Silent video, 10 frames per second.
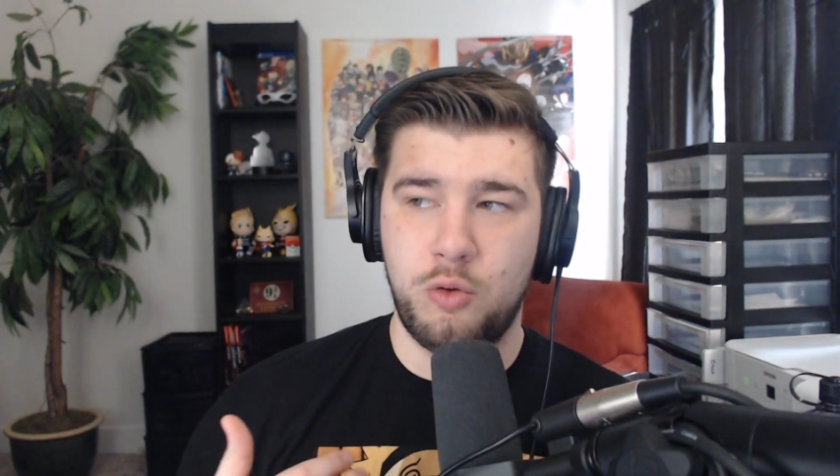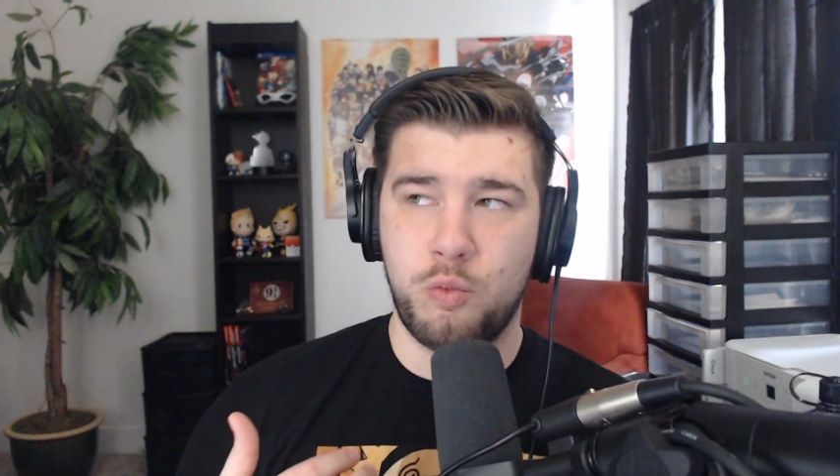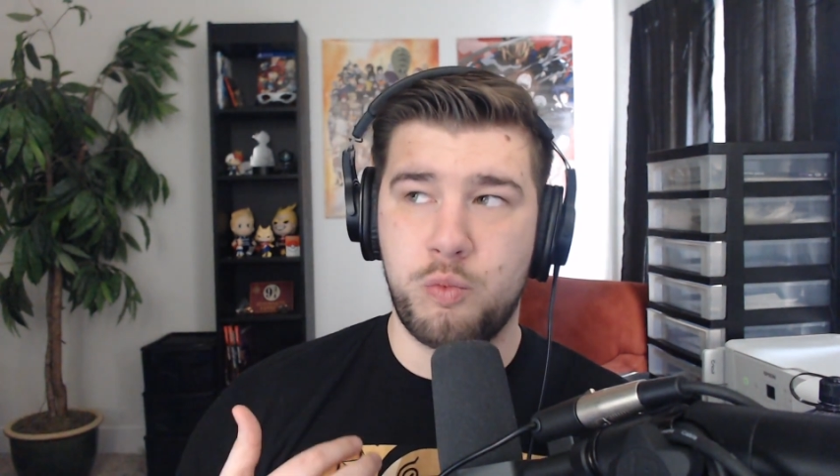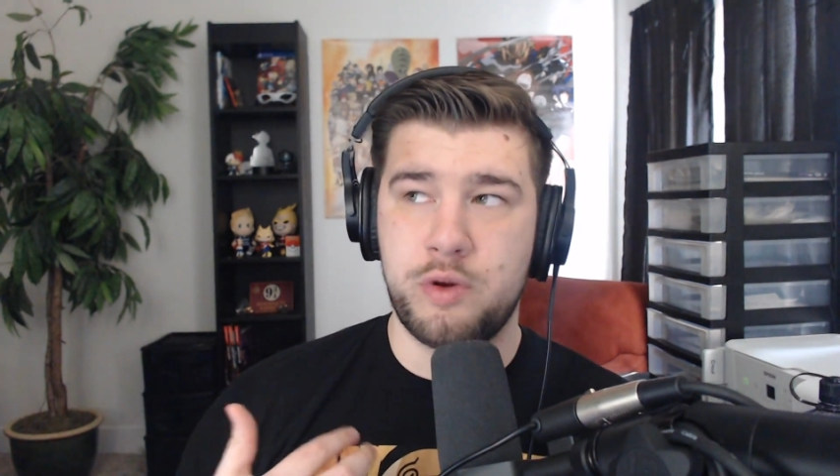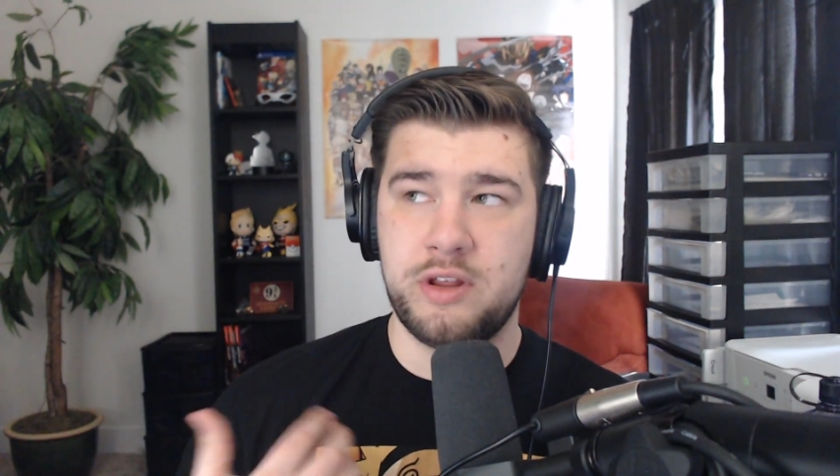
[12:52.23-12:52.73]

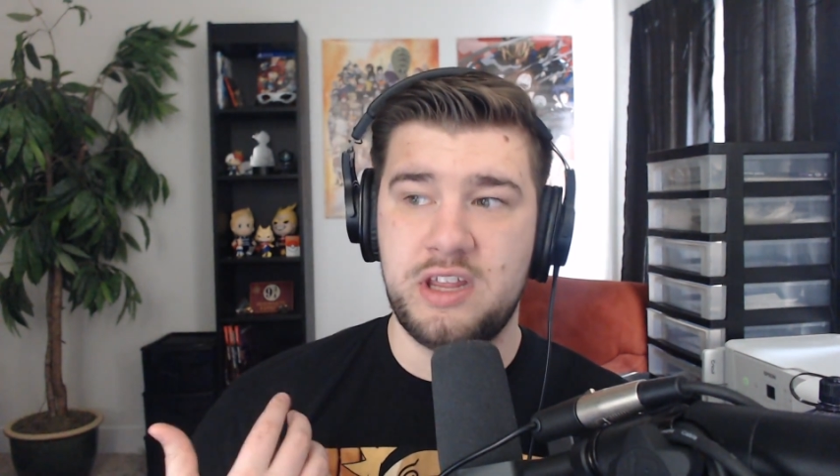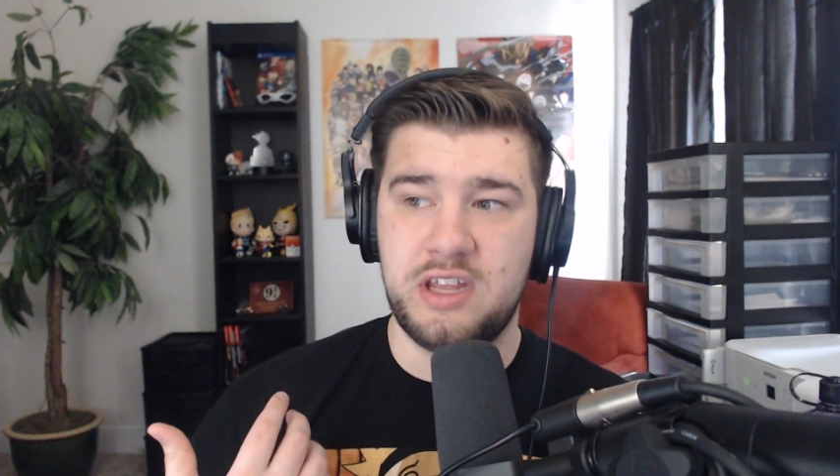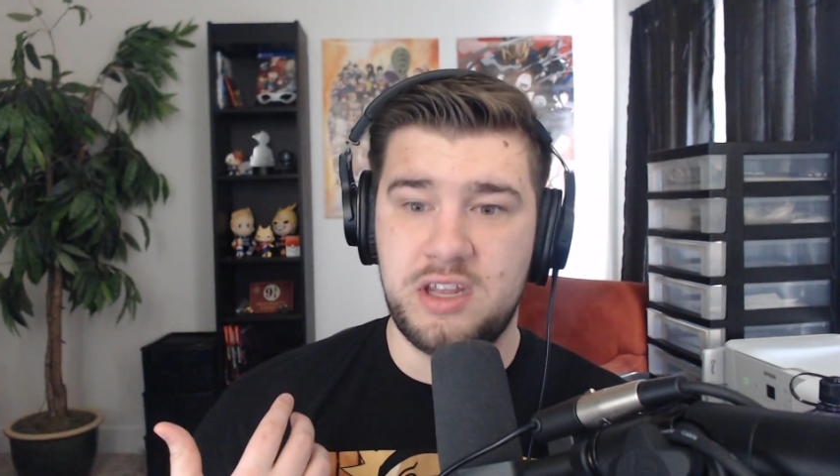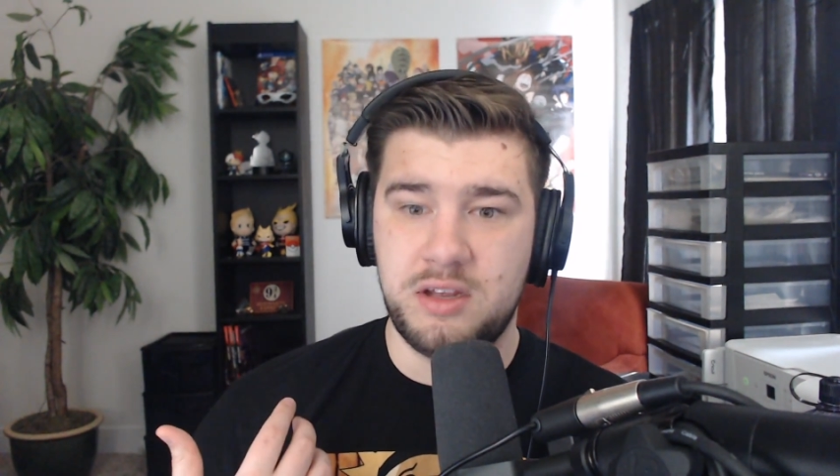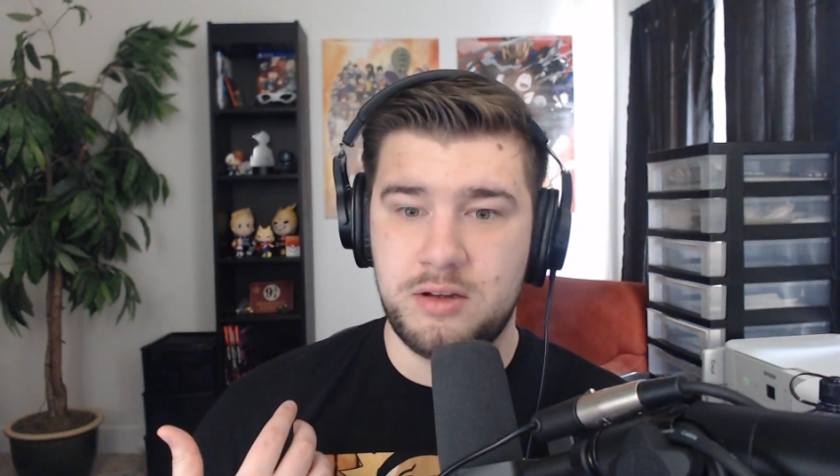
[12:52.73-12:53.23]

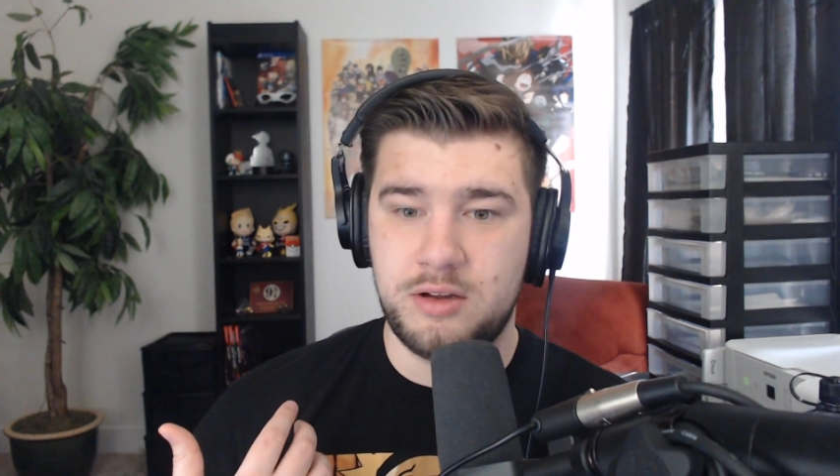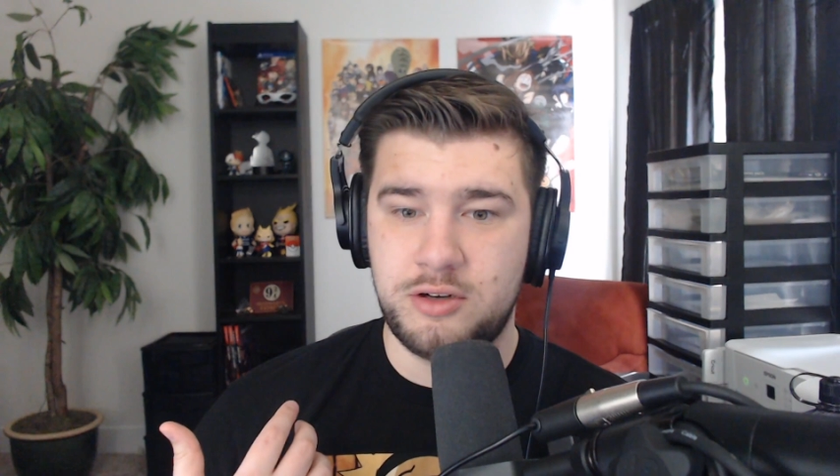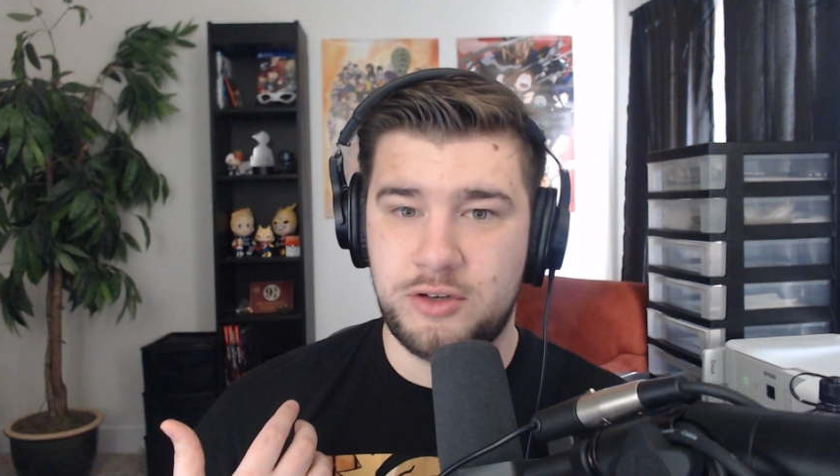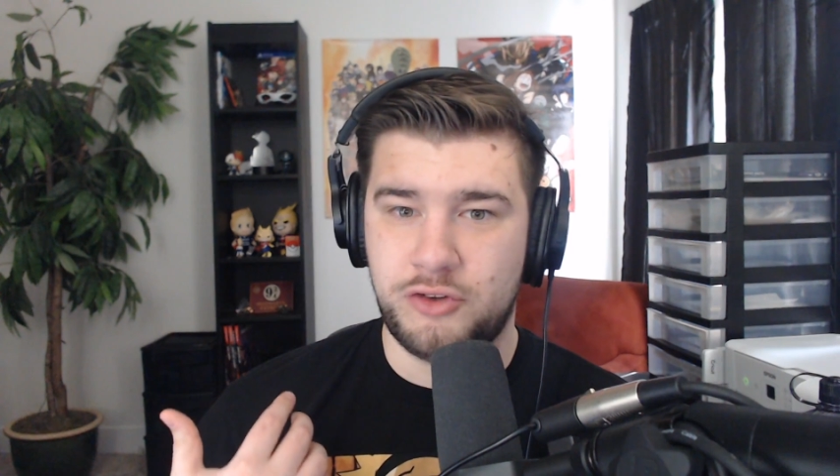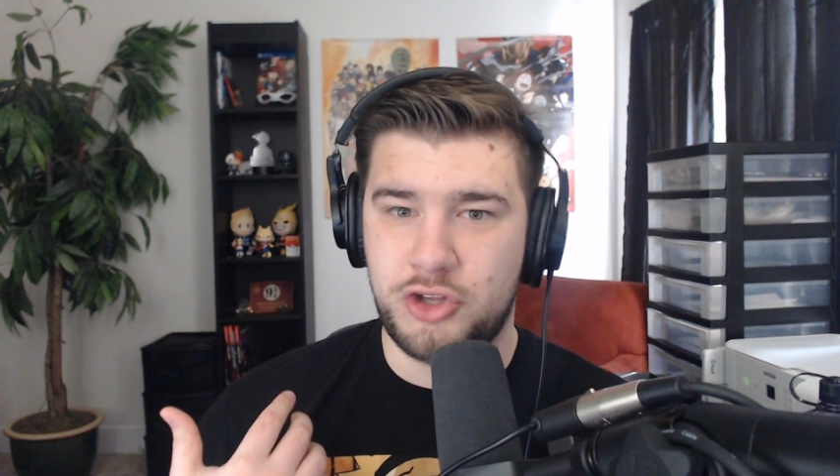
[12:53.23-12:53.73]
really
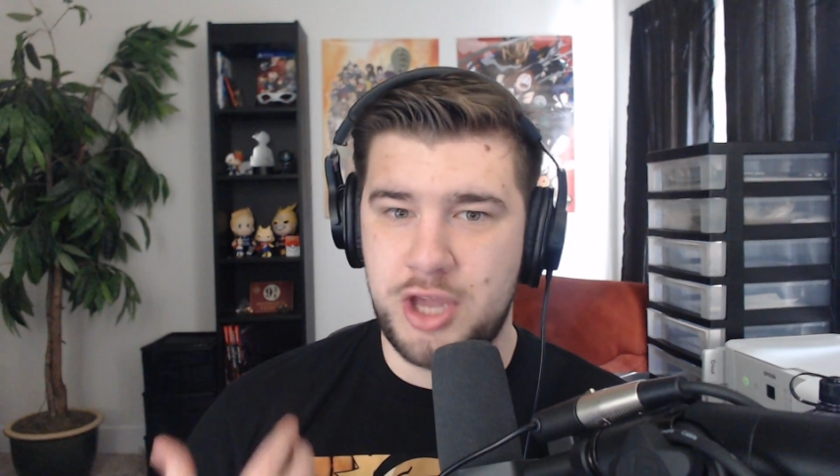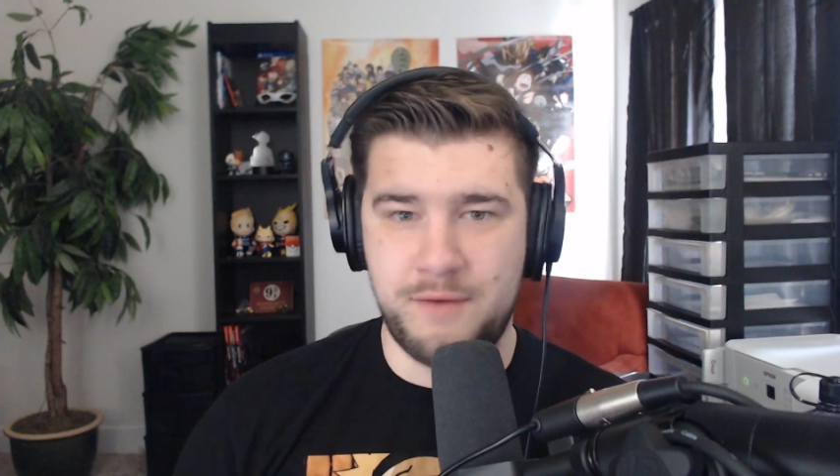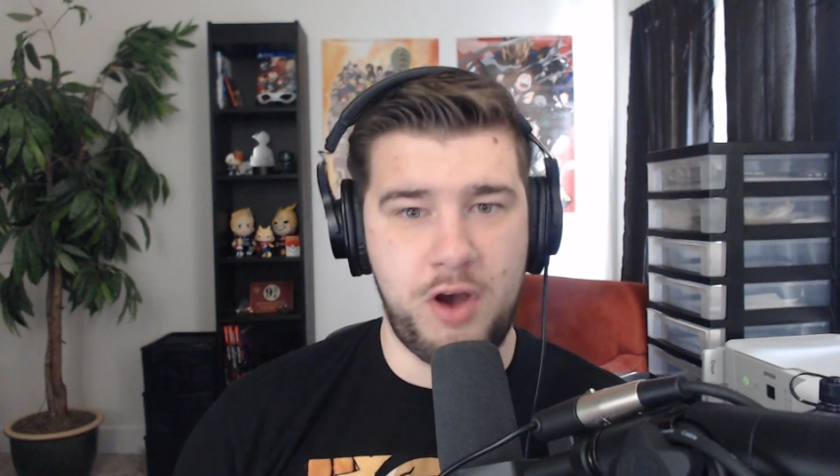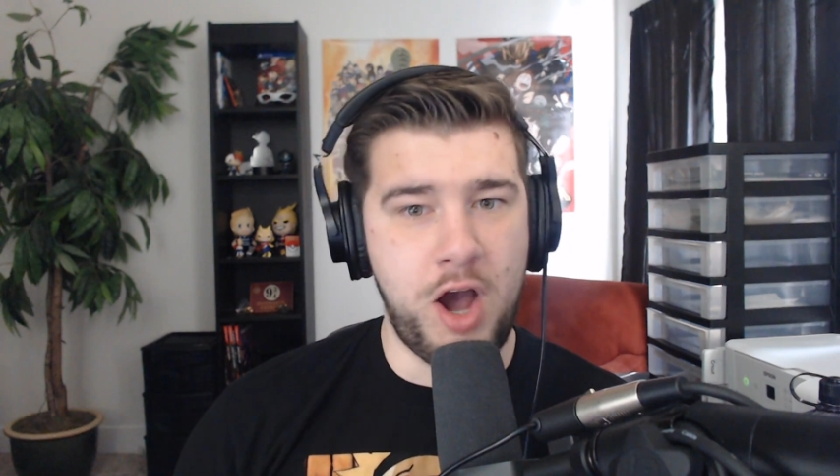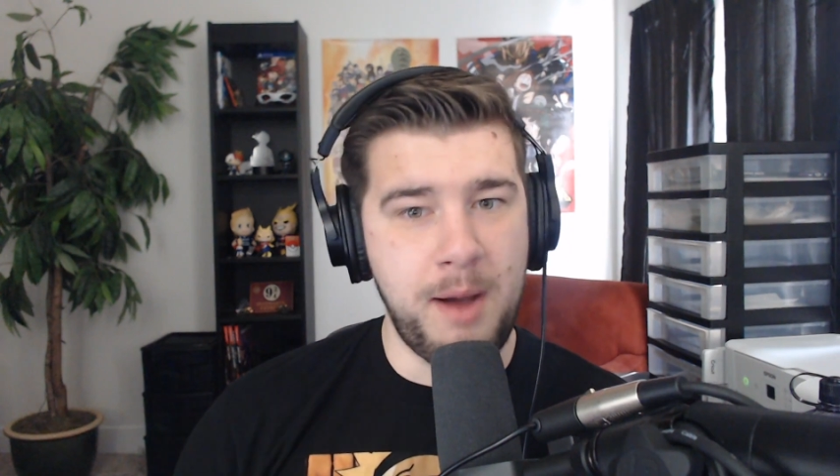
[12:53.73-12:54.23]
just give
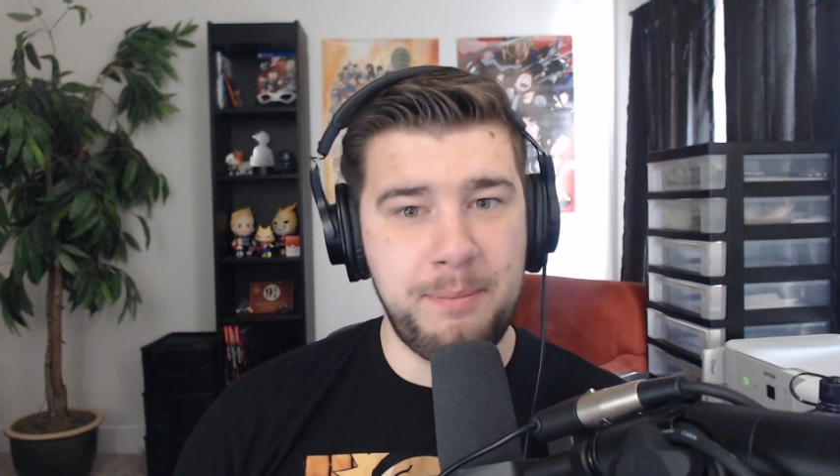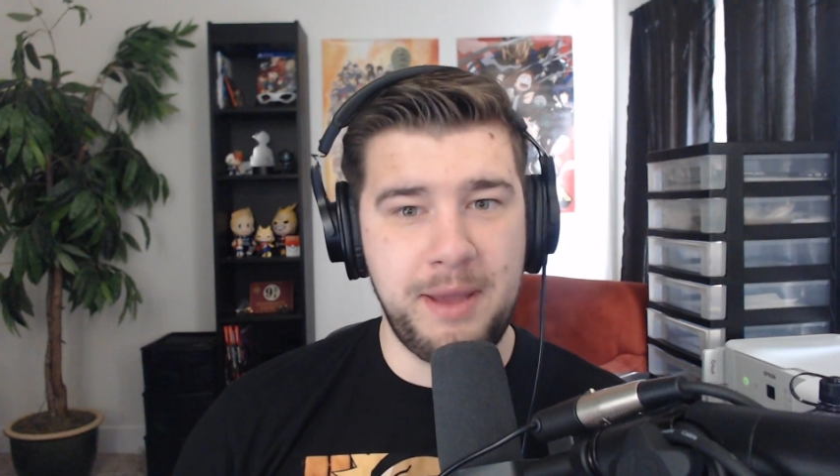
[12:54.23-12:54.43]
up